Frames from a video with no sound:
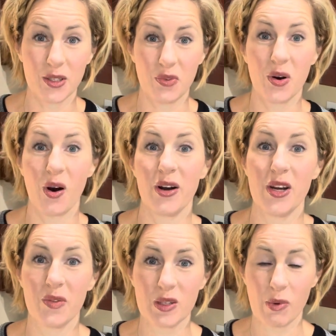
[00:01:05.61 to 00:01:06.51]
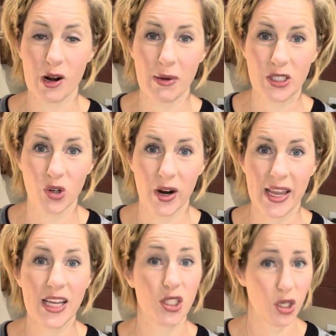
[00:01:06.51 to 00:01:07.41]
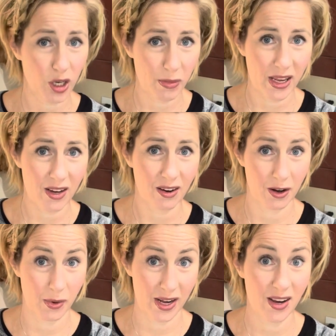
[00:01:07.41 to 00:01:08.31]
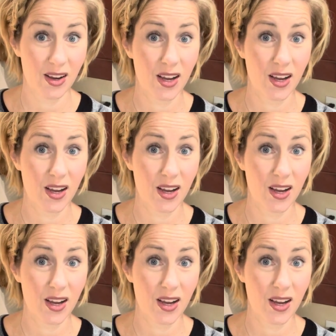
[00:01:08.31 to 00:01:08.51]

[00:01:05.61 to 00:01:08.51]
if you don't already know this part of my story, it took me, are you ready?